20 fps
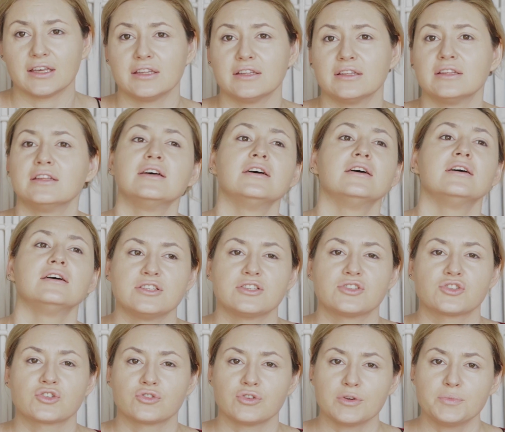In the
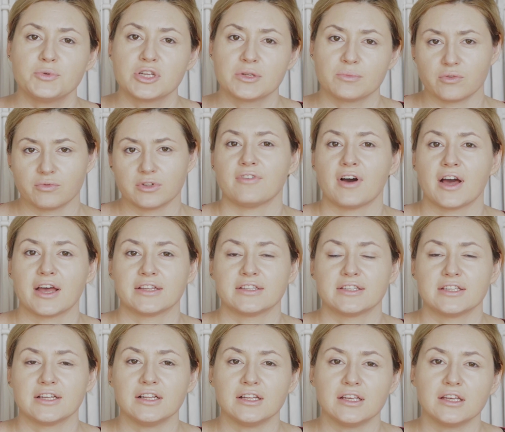description you will
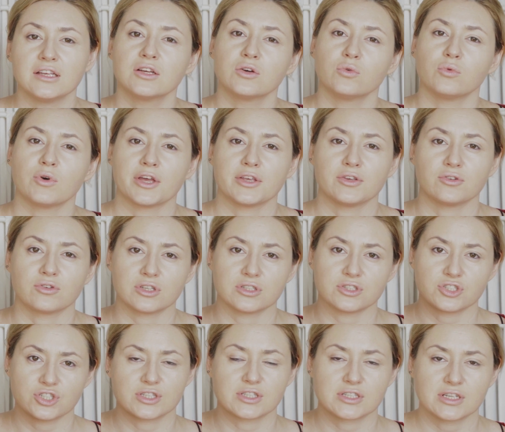find the link where you
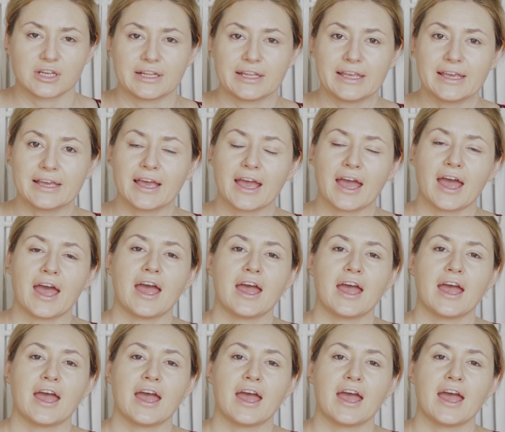can just click